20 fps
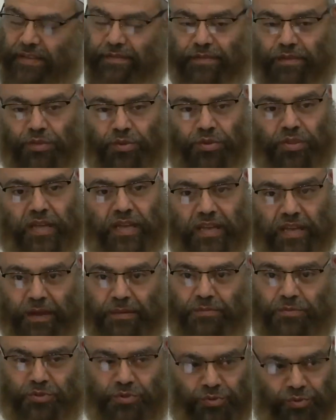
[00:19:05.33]
even though they
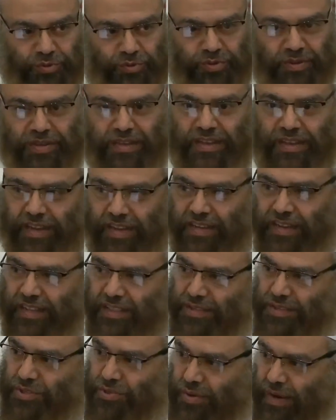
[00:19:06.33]
come to
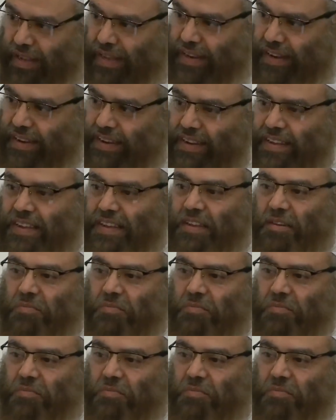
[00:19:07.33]
another struggle.